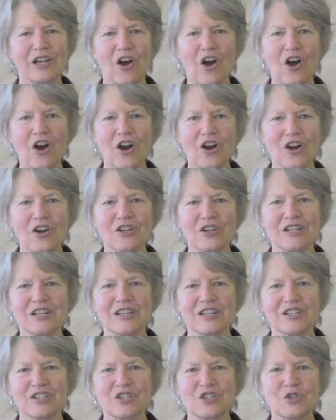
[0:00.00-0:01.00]
hard
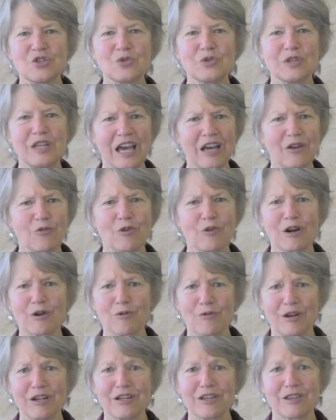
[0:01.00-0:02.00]
to get where
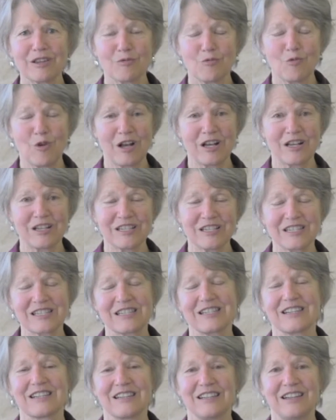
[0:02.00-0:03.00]
one of them was.
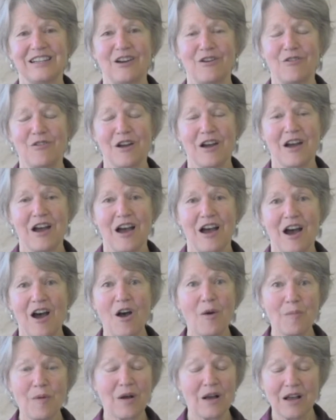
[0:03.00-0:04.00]

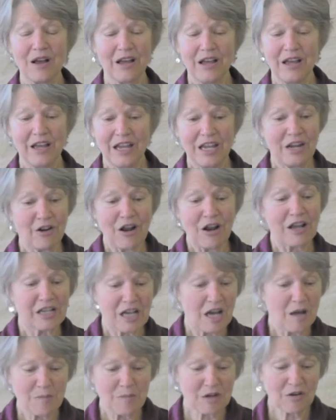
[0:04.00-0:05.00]
Oh, here I
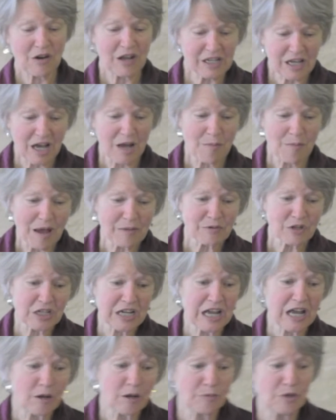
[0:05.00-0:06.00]
come, I'm going to help